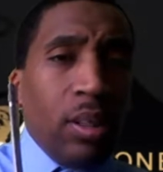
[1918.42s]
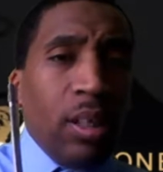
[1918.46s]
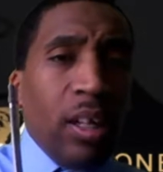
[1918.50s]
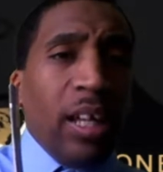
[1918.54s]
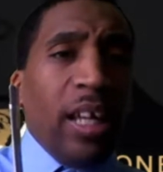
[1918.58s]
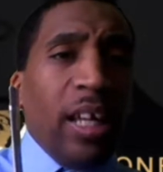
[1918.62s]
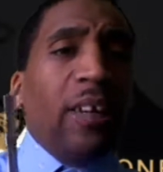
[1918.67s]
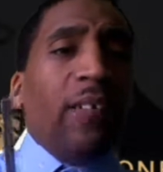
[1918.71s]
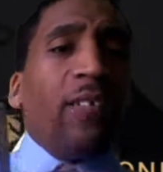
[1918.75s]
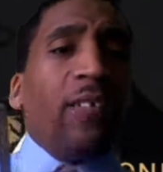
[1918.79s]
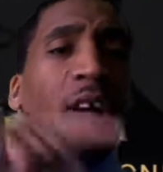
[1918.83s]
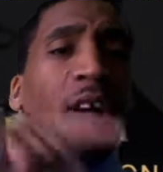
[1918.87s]

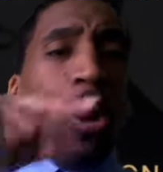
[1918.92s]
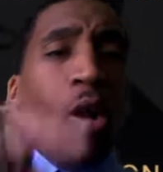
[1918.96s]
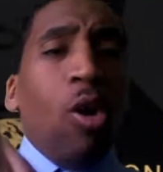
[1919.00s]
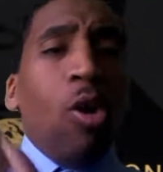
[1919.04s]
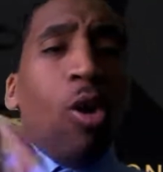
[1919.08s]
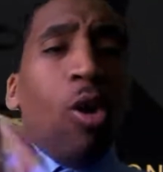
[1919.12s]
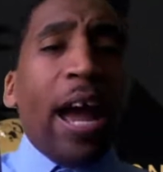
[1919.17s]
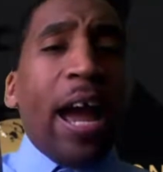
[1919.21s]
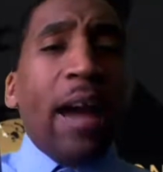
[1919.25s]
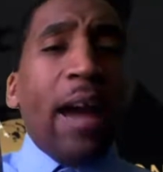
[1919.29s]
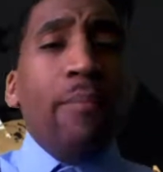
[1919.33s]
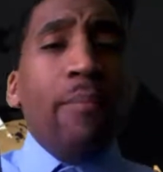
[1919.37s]
if
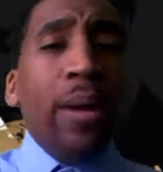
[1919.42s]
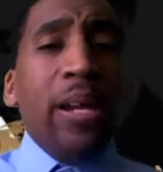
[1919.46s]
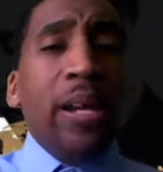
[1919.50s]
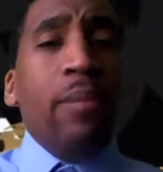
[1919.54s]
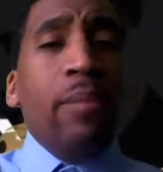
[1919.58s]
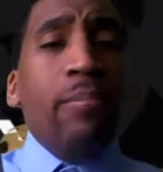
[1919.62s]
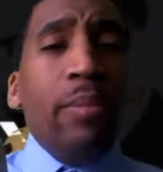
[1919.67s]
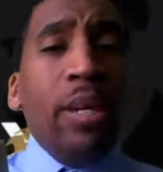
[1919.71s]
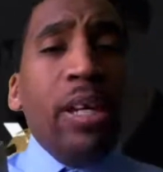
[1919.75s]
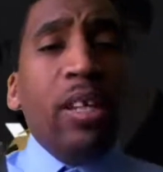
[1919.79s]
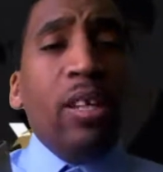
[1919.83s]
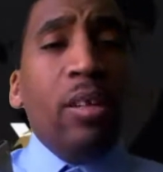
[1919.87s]
gold had been the
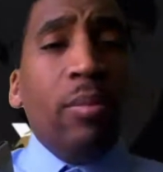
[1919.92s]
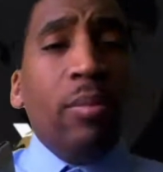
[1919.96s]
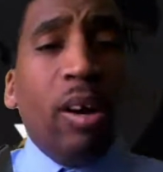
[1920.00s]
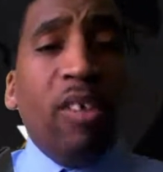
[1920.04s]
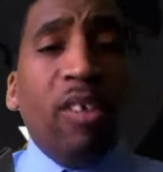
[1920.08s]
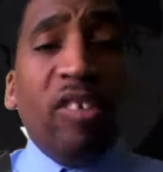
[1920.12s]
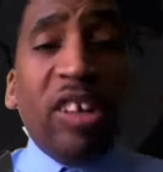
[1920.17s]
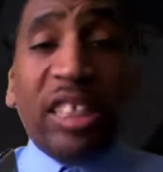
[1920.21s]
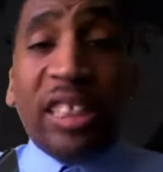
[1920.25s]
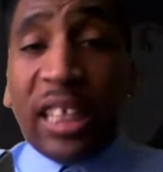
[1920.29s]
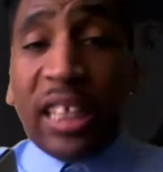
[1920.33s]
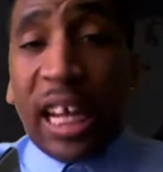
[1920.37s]
medium
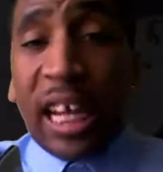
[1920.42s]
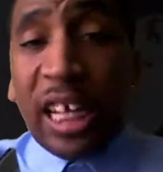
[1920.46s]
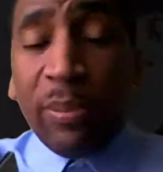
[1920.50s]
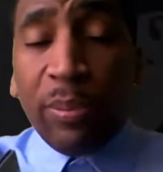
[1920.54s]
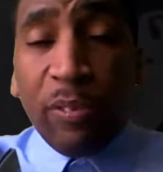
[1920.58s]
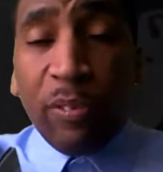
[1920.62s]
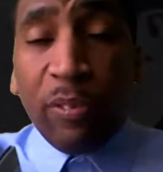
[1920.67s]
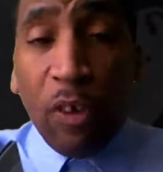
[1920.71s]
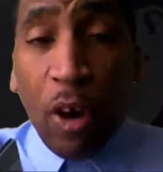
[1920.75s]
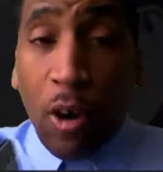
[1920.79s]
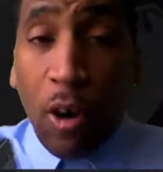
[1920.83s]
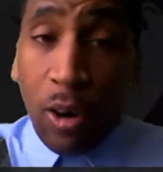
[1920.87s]
of exchange
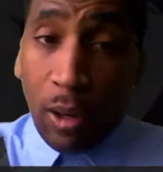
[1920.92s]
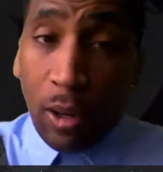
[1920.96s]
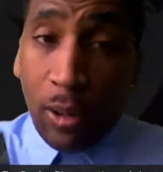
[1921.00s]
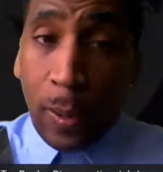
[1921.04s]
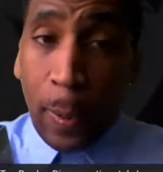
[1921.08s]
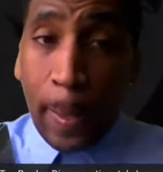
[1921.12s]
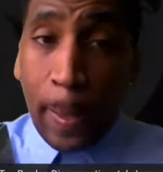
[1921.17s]
before?